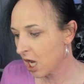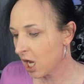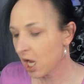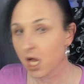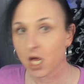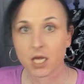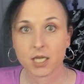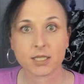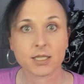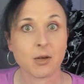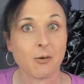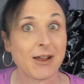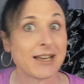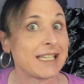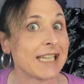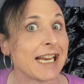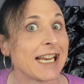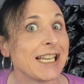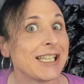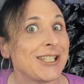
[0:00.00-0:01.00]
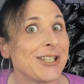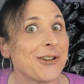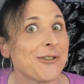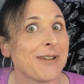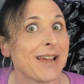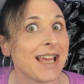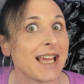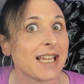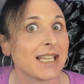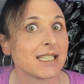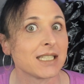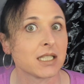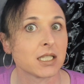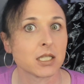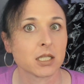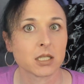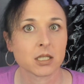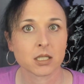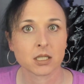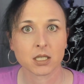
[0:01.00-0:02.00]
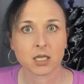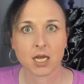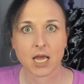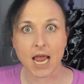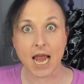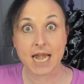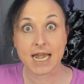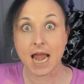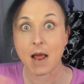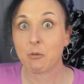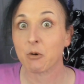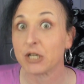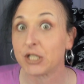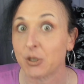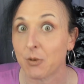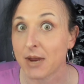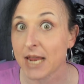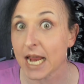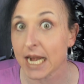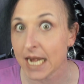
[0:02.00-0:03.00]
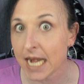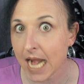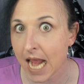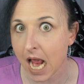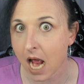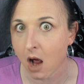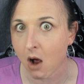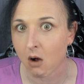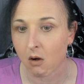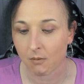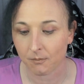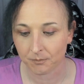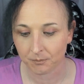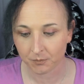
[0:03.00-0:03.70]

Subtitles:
so I didn't do it. And now we're doing it now.